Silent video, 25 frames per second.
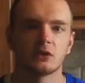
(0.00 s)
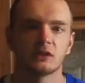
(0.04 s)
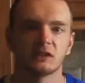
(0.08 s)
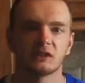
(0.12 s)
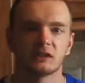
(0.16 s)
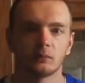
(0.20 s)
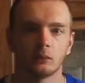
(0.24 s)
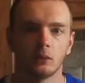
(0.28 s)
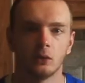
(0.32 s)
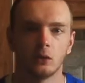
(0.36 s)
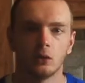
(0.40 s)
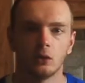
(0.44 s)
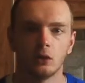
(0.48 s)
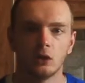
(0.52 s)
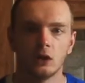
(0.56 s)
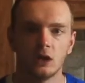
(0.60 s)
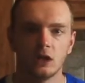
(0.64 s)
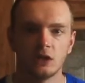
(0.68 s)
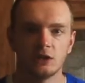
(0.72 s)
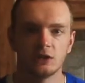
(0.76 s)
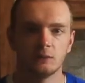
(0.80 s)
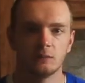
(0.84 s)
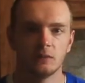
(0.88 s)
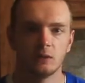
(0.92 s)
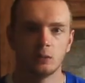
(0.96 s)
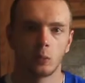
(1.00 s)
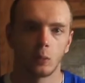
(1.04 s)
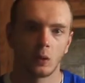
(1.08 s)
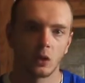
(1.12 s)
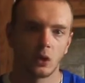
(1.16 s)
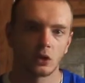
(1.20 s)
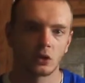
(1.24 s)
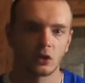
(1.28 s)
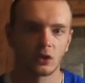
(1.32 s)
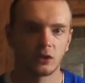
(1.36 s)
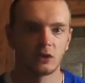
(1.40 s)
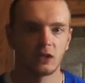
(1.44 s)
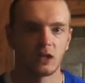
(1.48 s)
this small, to be
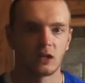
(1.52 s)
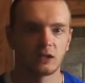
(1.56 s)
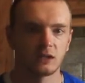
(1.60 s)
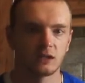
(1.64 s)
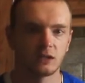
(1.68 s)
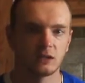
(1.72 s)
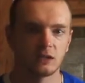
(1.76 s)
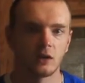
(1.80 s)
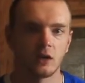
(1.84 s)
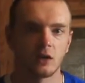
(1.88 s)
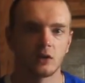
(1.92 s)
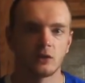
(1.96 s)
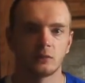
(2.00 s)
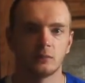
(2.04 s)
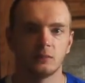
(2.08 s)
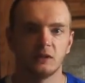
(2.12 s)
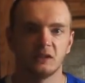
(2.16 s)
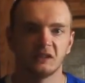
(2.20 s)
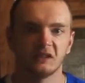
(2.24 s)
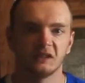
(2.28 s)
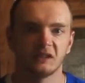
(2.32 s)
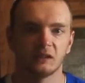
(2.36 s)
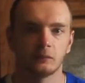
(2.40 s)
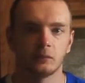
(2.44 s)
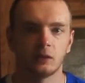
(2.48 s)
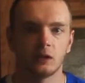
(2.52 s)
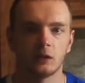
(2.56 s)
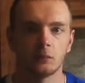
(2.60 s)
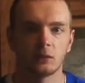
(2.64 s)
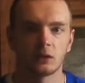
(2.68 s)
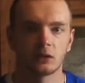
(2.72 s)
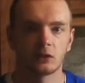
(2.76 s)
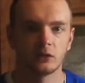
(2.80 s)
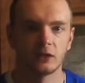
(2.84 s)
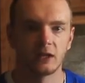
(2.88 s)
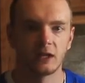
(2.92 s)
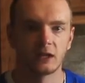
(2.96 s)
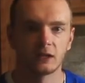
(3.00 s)
well connected to other pieces of
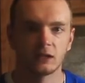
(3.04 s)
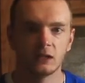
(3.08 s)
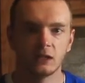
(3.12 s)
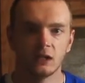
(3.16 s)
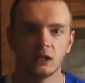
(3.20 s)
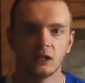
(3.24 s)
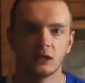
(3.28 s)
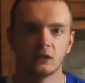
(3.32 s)
public land.